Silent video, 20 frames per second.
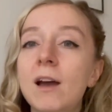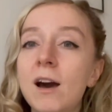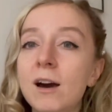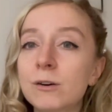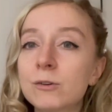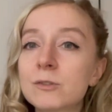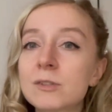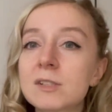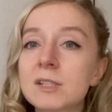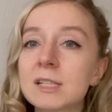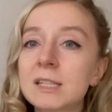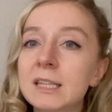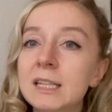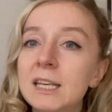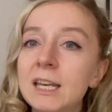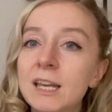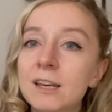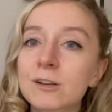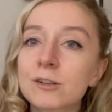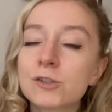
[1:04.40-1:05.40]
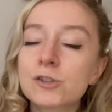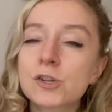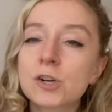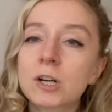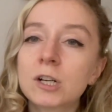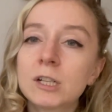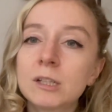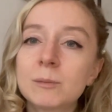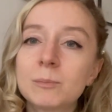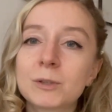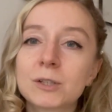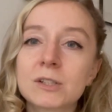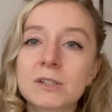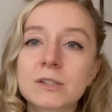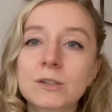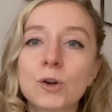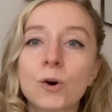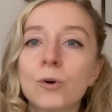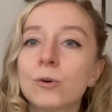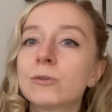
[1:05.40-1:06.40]
house in the natal chart because
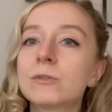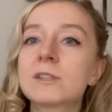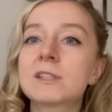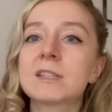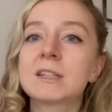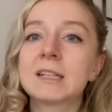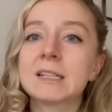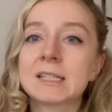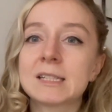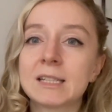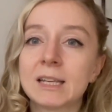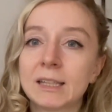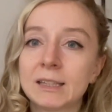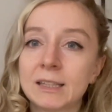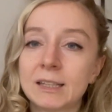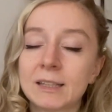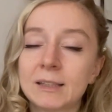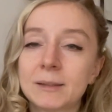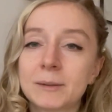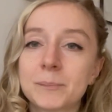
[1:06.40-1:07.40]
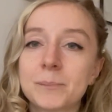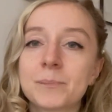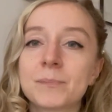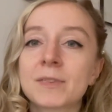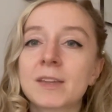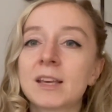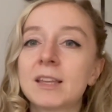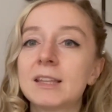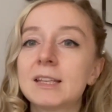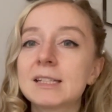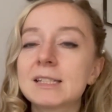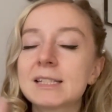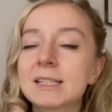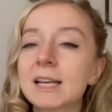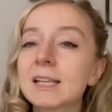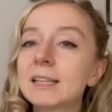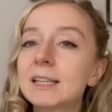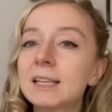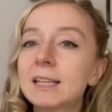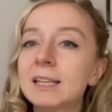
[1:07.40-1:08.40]
it holds the ascendant. The
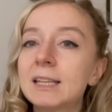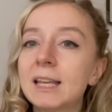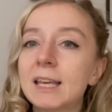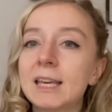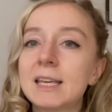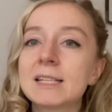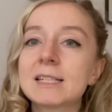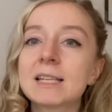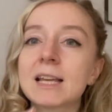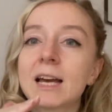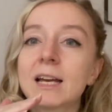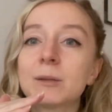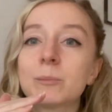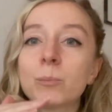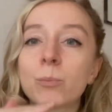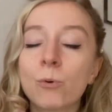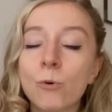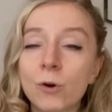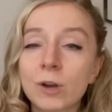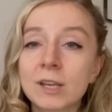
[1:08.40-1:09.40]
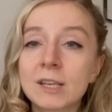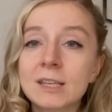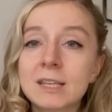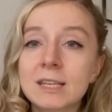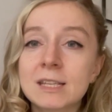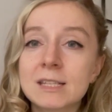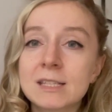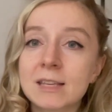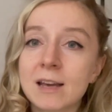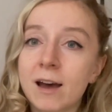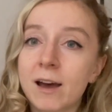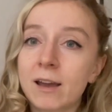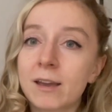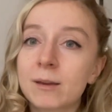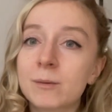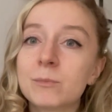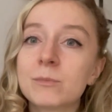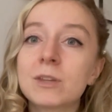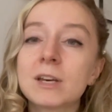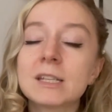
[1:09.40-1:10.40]
ascendant is that point in
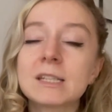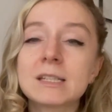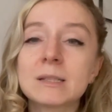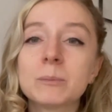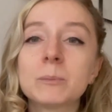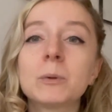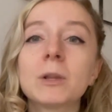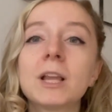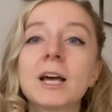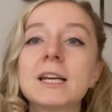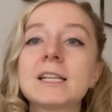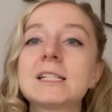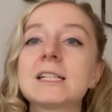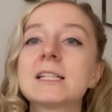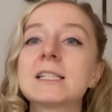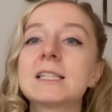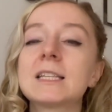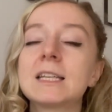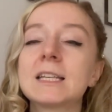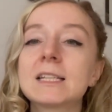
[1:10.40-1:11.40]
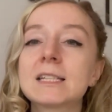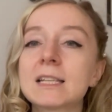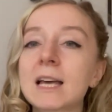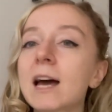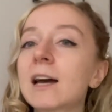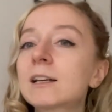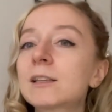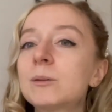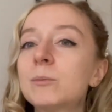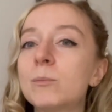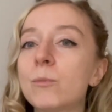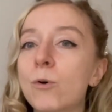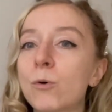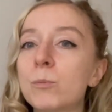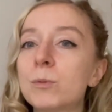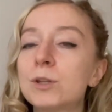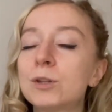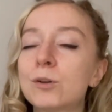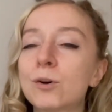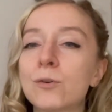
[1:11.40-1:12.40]
time that symbolizes the exact
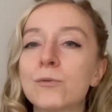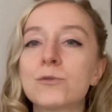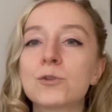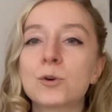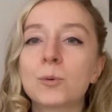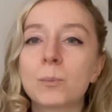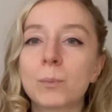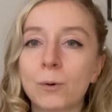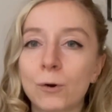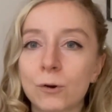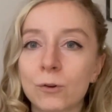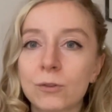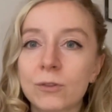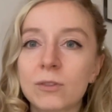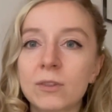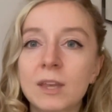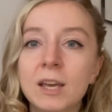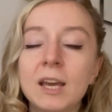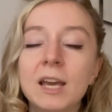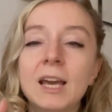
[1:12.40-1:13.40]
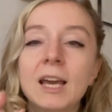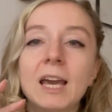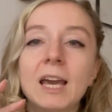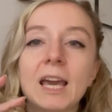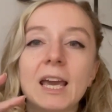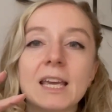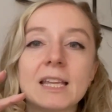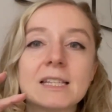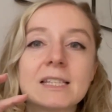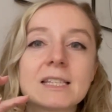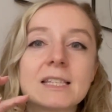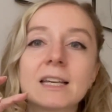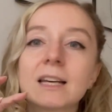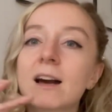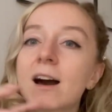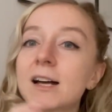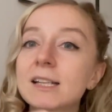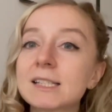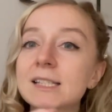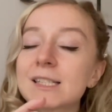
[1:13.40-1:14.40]
moment of your birth. It's the
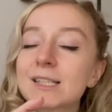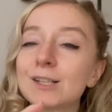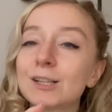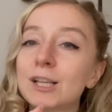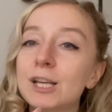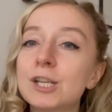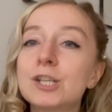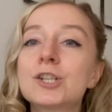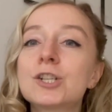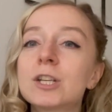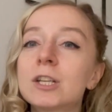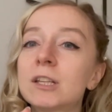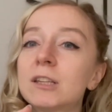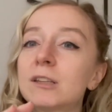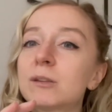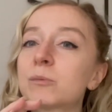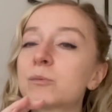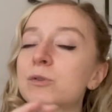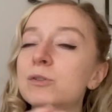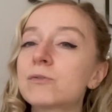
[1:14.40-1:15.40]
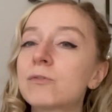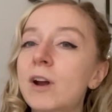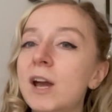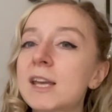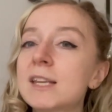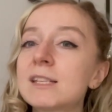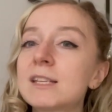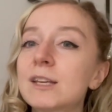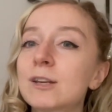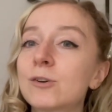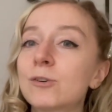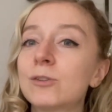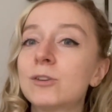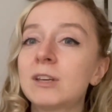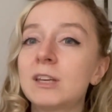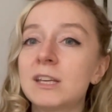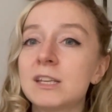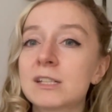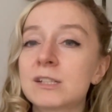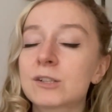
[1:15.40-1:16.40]
constellation that was rising on
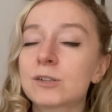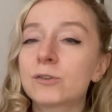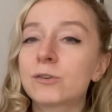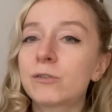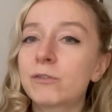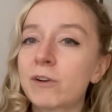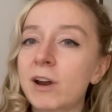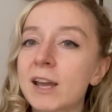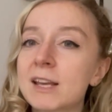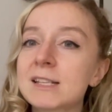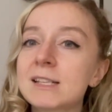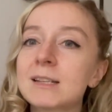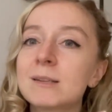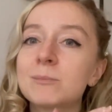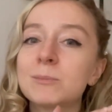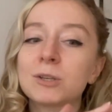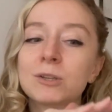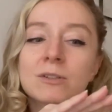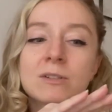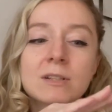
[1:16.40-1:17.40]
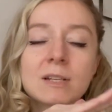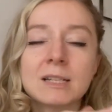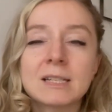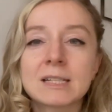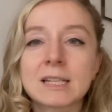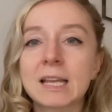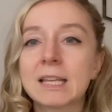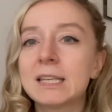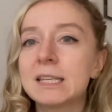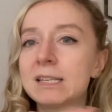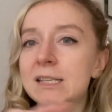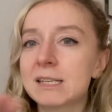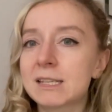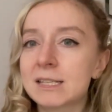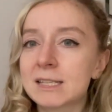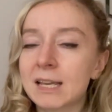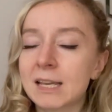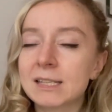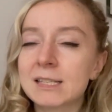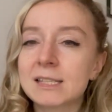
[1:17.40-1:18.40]
the eastern horizon because ascendant,
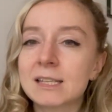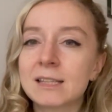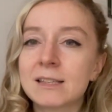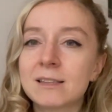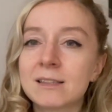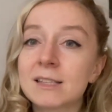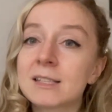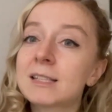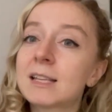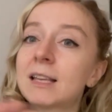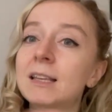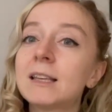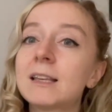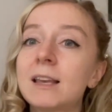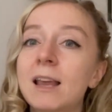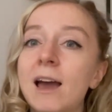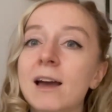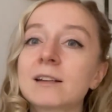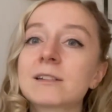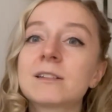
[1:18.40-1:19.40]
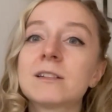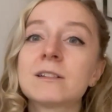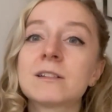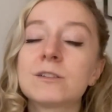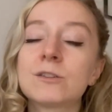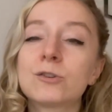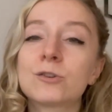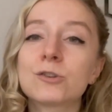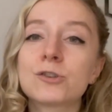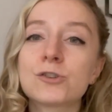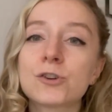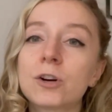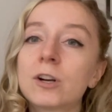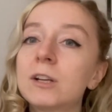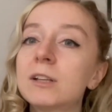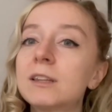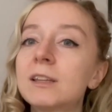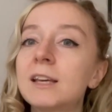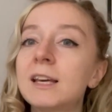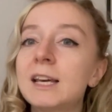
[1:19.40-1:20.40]
descendant axis in your
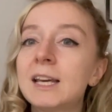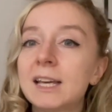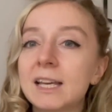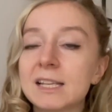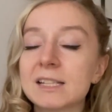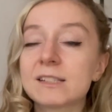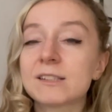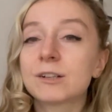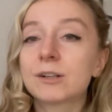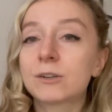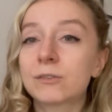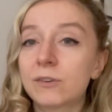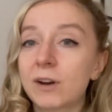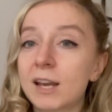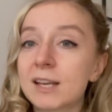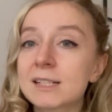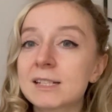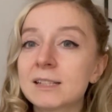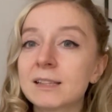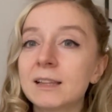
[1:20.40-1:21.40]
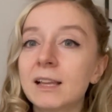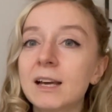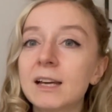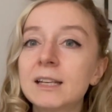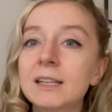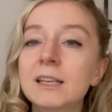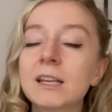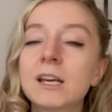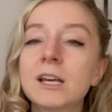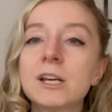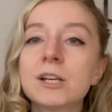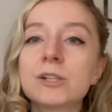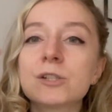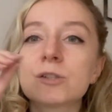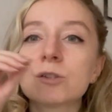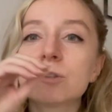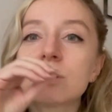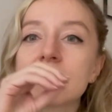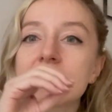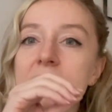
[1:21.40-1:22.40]
chart is the horizon line.
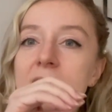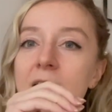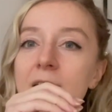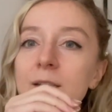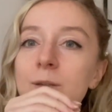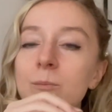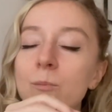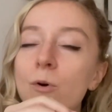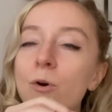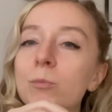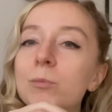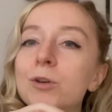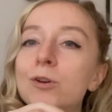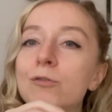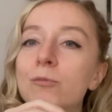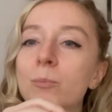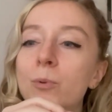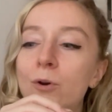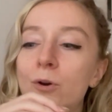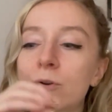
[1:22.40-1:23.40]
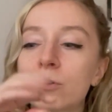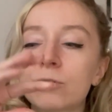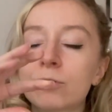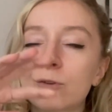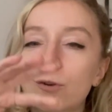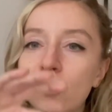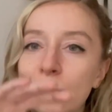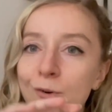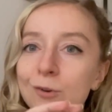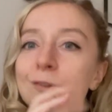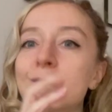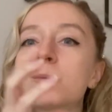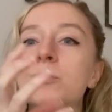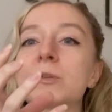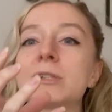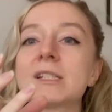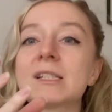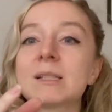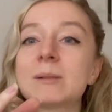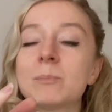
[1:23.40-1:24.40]
So the exact moment of birth, the earth
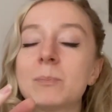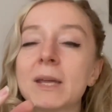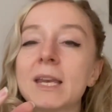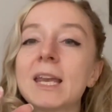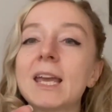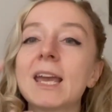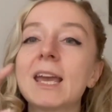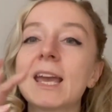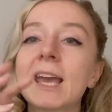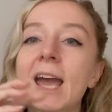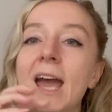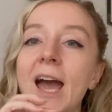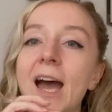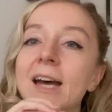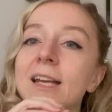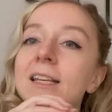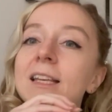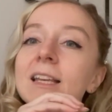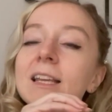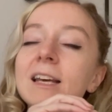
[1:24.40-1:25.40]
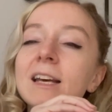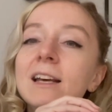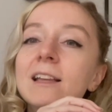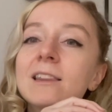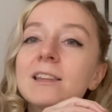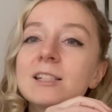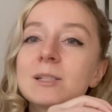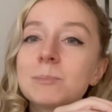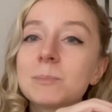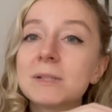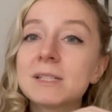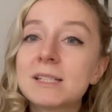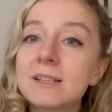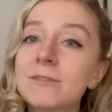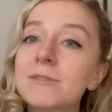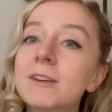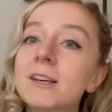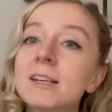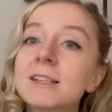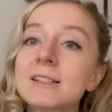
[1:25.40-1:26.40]
was spinning and the
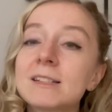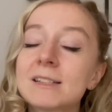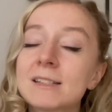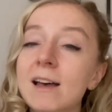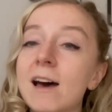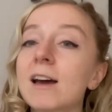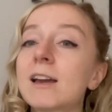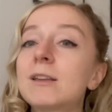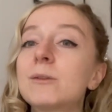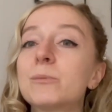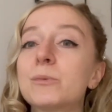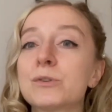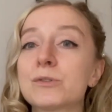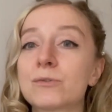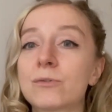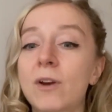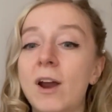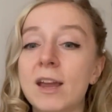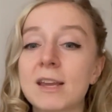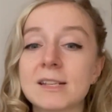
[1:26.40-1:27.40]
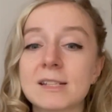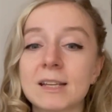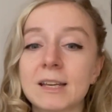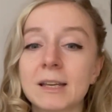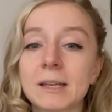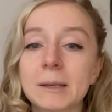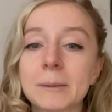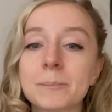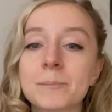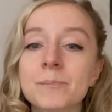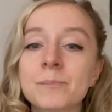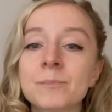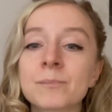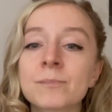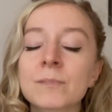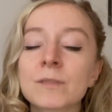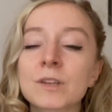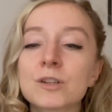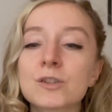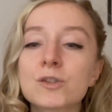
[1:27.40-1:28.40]
specific sign was rising.
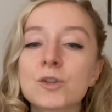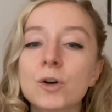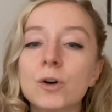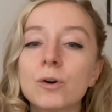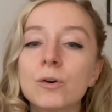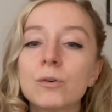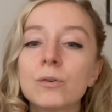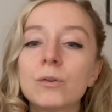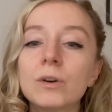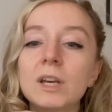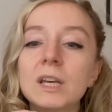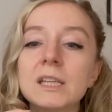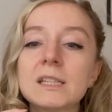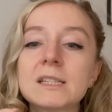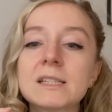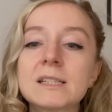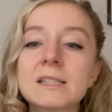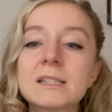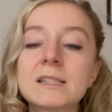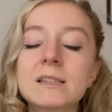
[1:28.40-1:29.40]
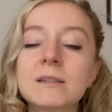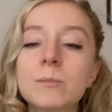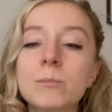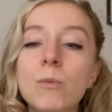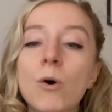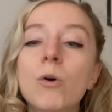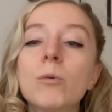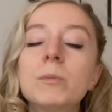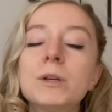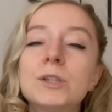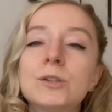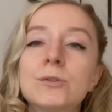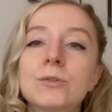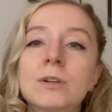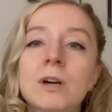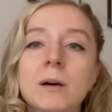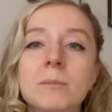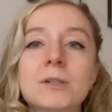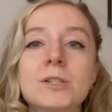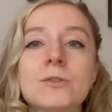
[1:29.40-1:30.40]
So it's the moment you
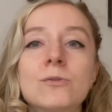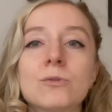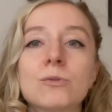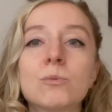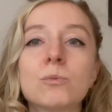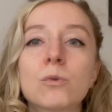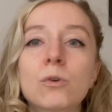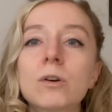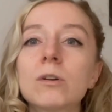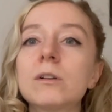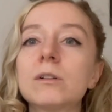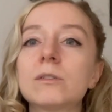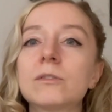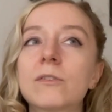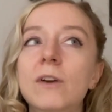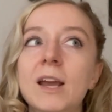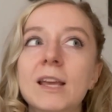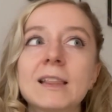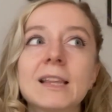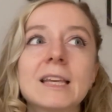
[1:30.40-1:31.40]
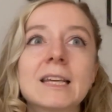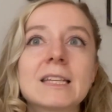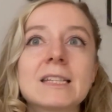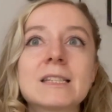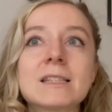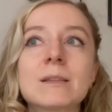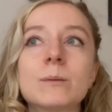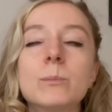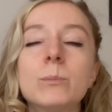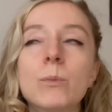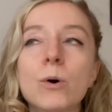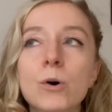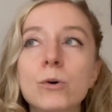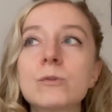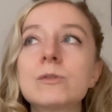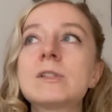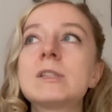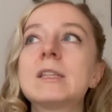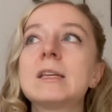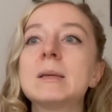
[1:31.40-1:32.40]
come into the world, right? Like it's the
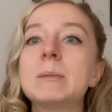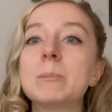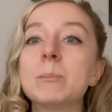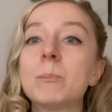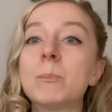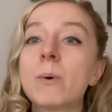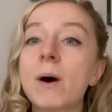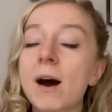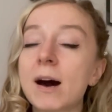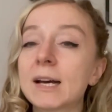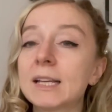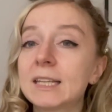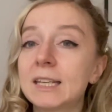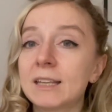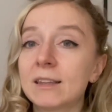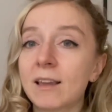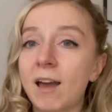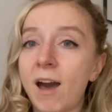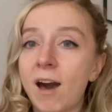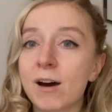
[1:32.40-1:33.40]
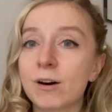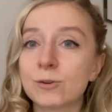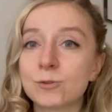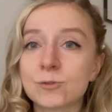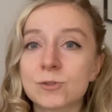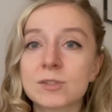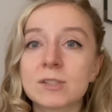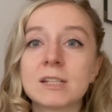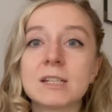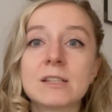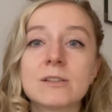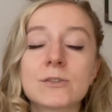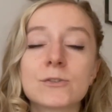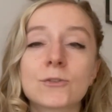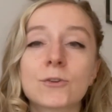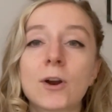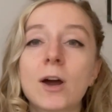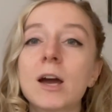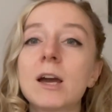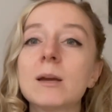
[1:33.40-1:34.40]
most embodied house. It
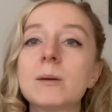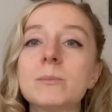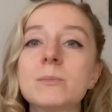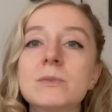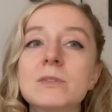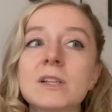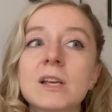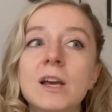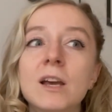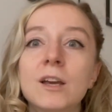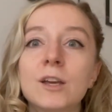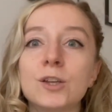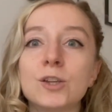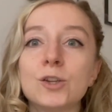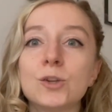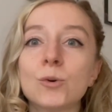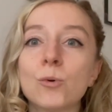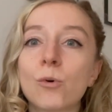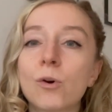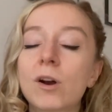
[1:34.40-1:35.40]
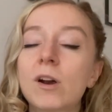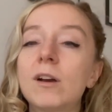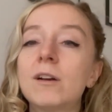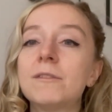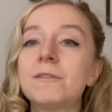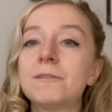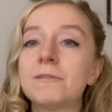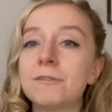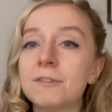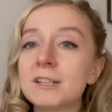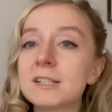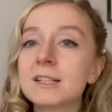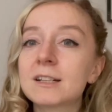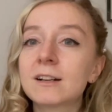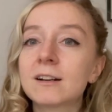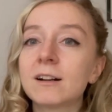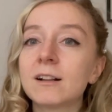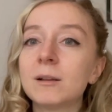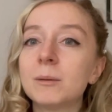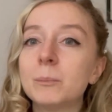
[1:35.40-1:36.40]
describes your
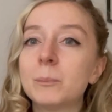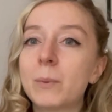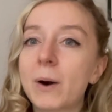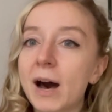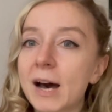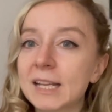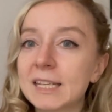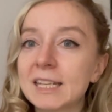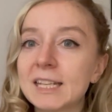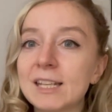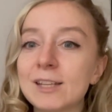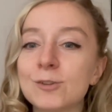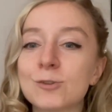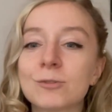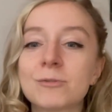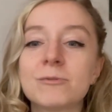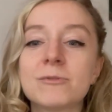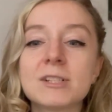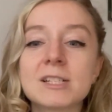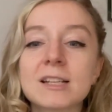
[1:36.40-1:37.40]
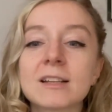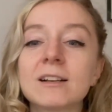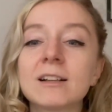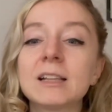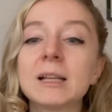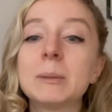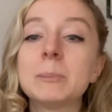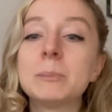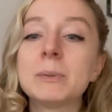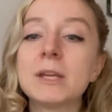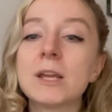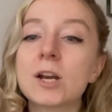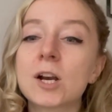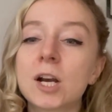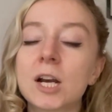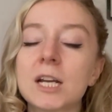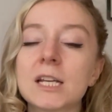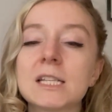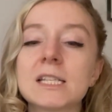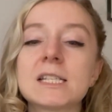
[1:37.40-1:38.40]
physical body, your physical
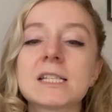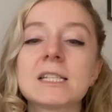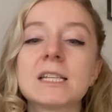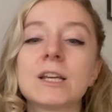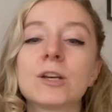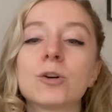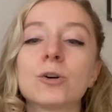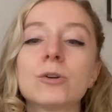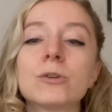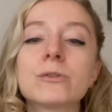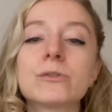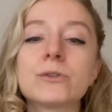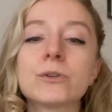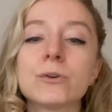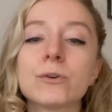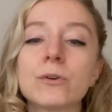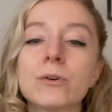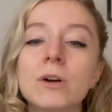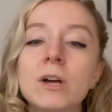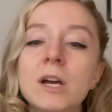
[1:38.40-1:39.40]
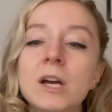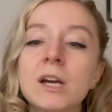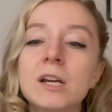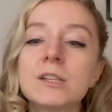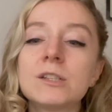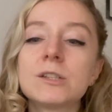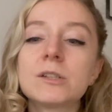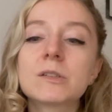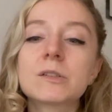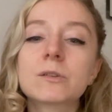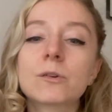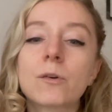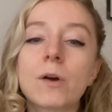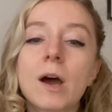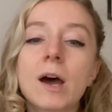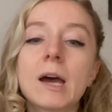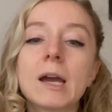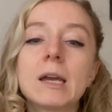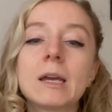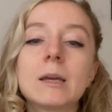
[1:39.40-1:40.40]
appearance. It also
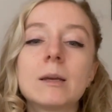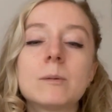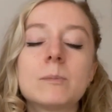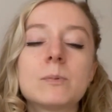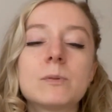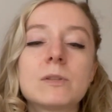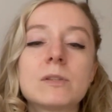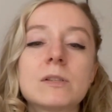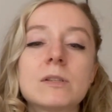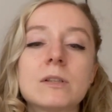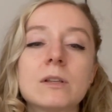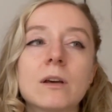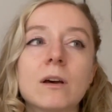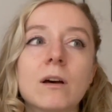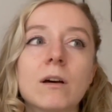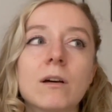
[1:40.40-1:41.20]
describes